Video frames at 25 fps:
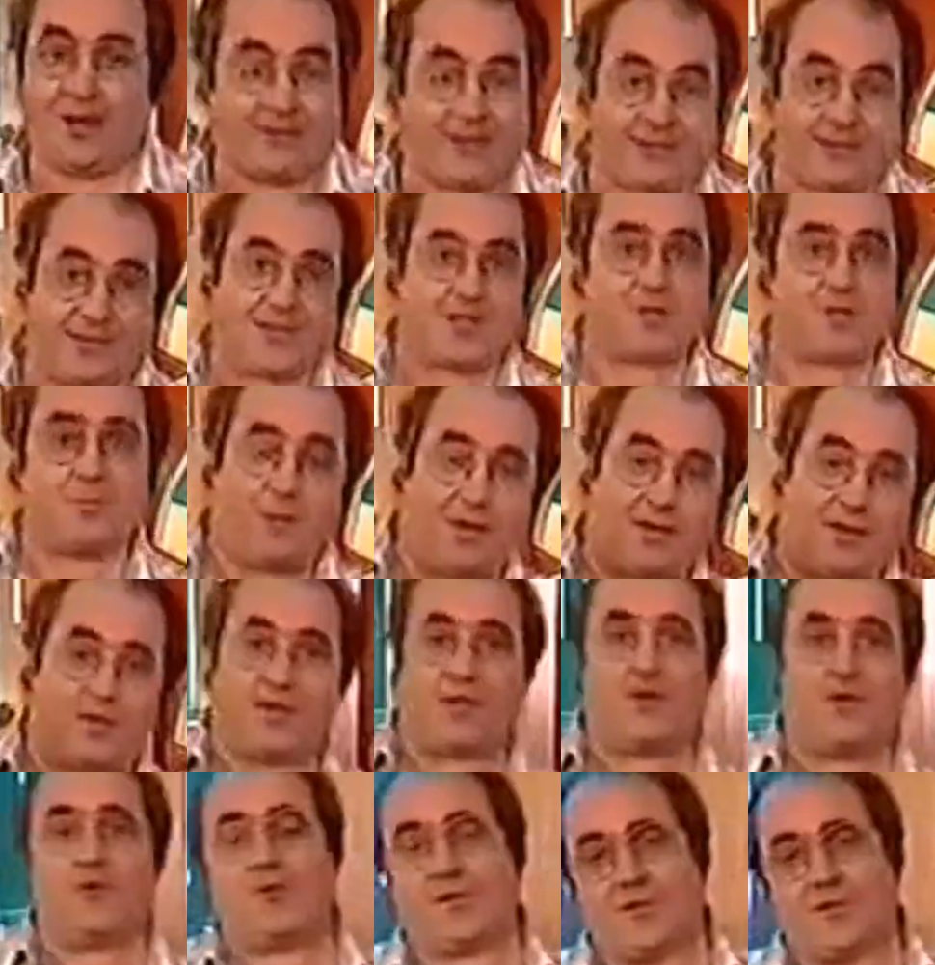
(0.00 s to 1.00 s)
did this spot, and
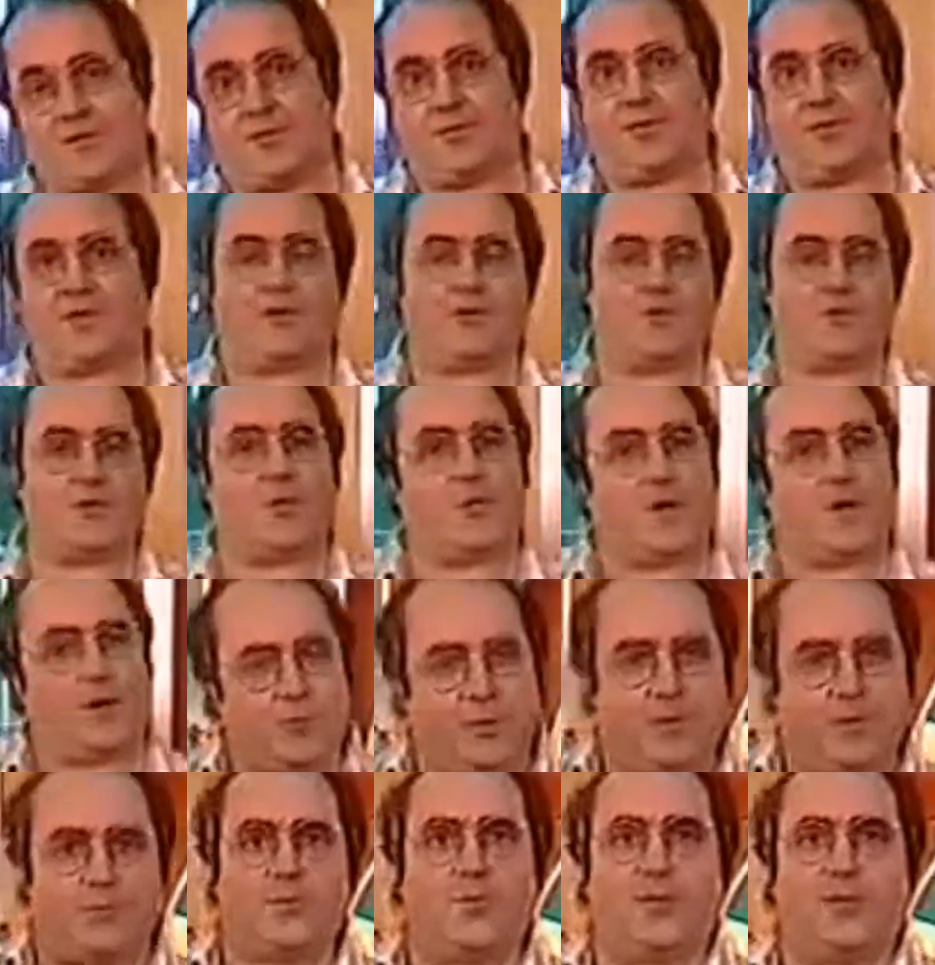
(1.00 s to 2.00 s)
I usually do, you know, talk
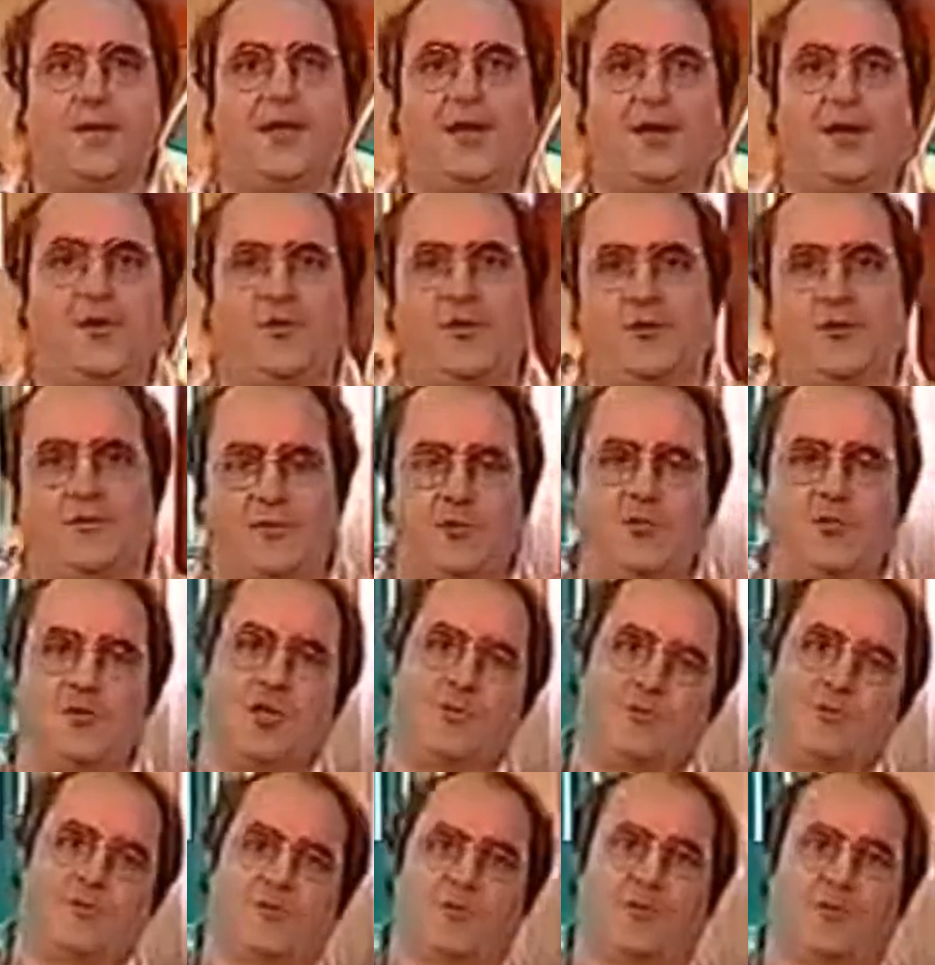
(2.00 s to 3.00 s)
up what I'm doing later on, a few
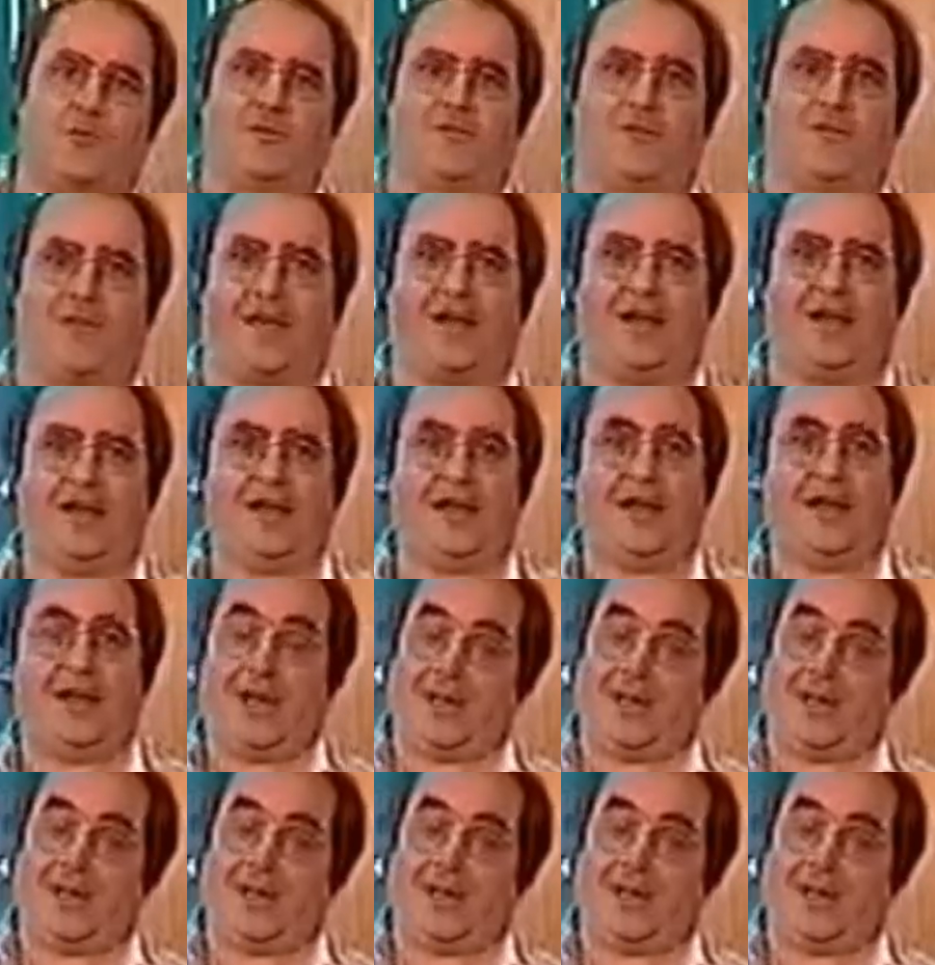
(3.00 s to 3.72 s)
jokes and all of that.